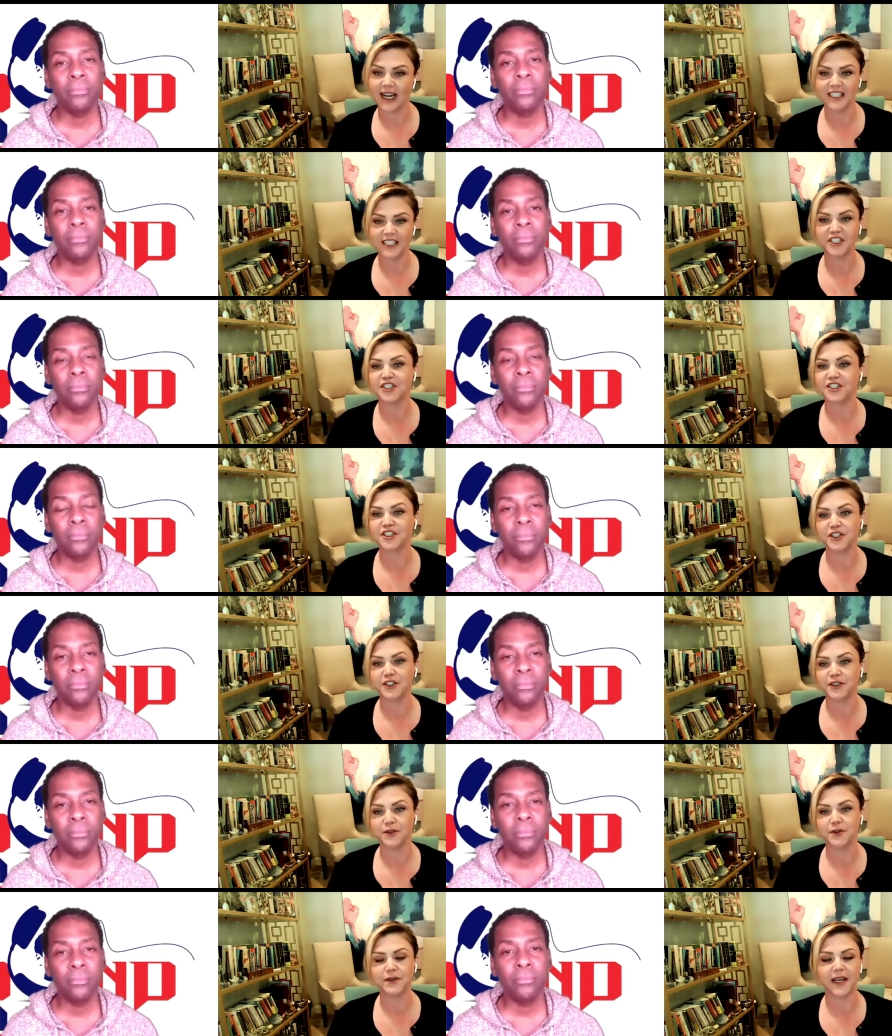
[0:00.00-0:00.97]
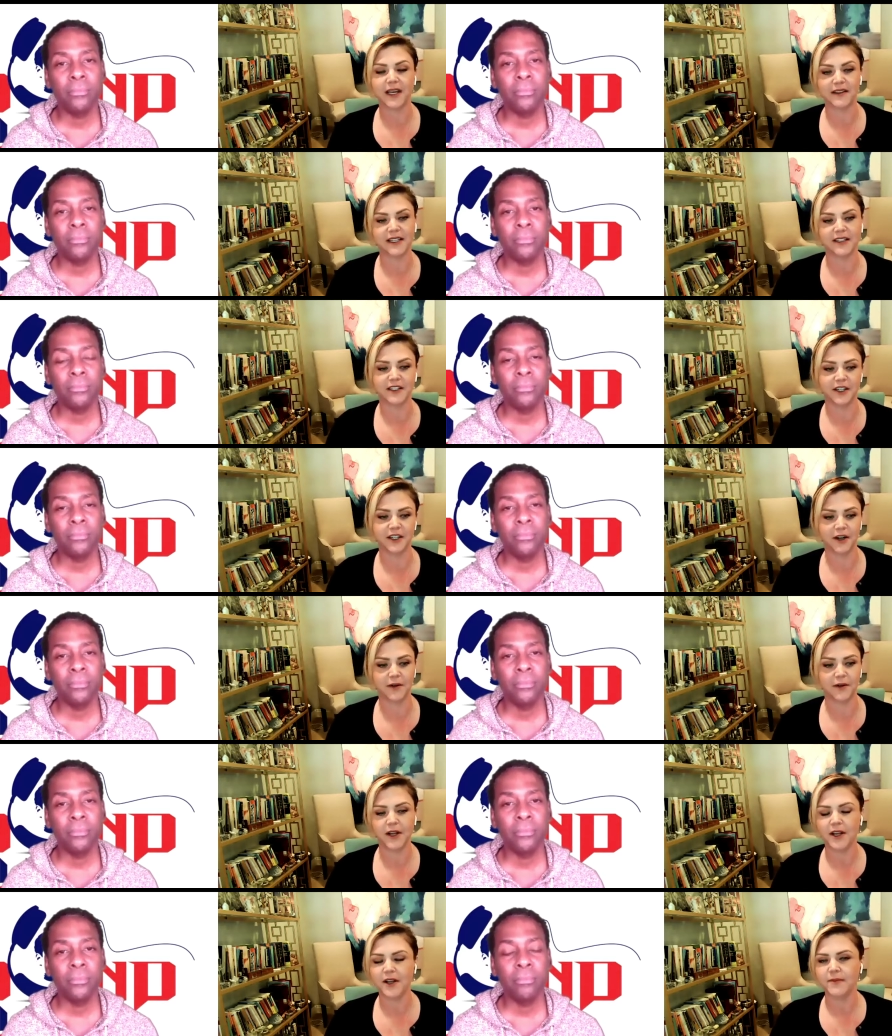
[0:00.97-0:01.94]
Speaker 1: I just knew that, you know,
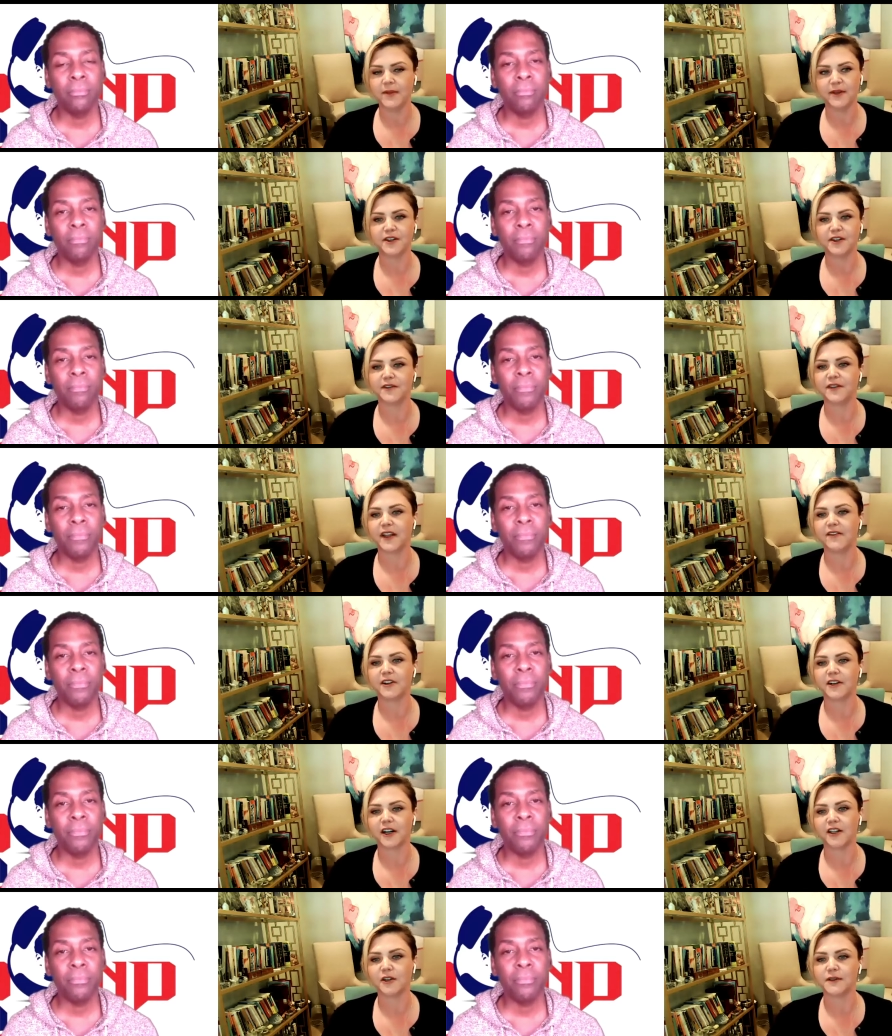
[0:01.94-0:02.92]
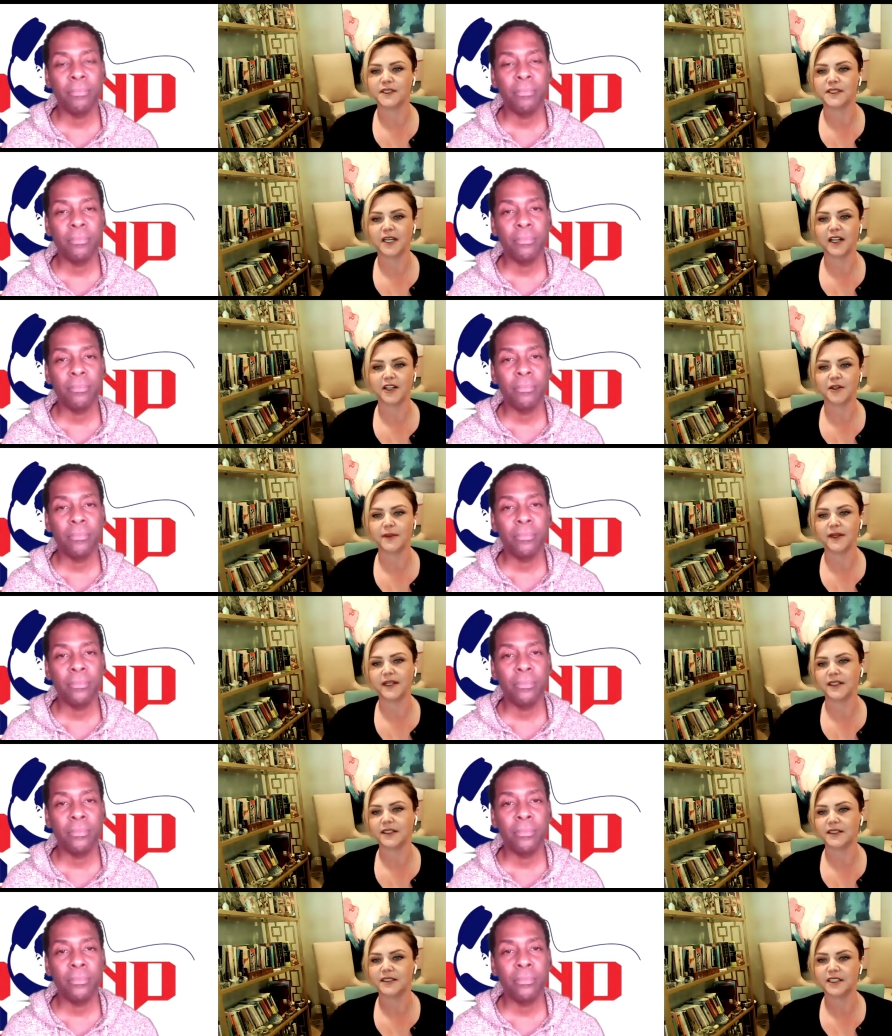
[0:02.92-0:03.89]
maybe their favorite color was yellow
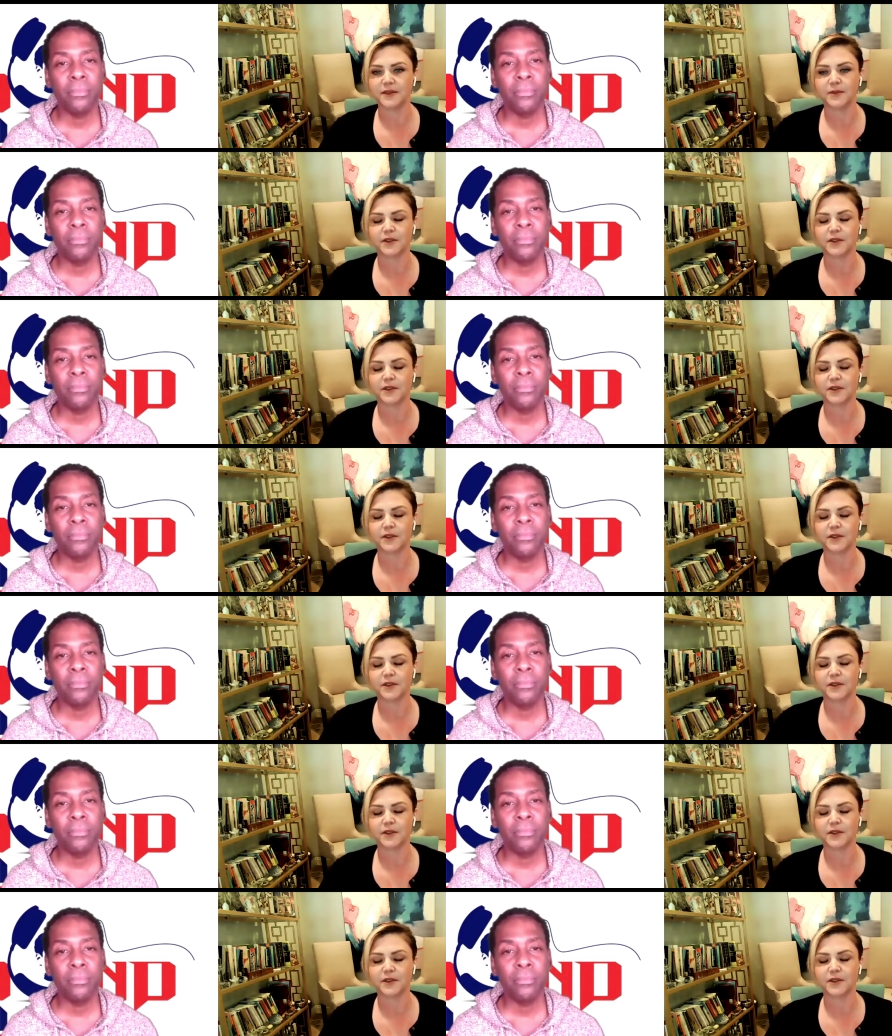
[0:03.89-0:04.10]
because this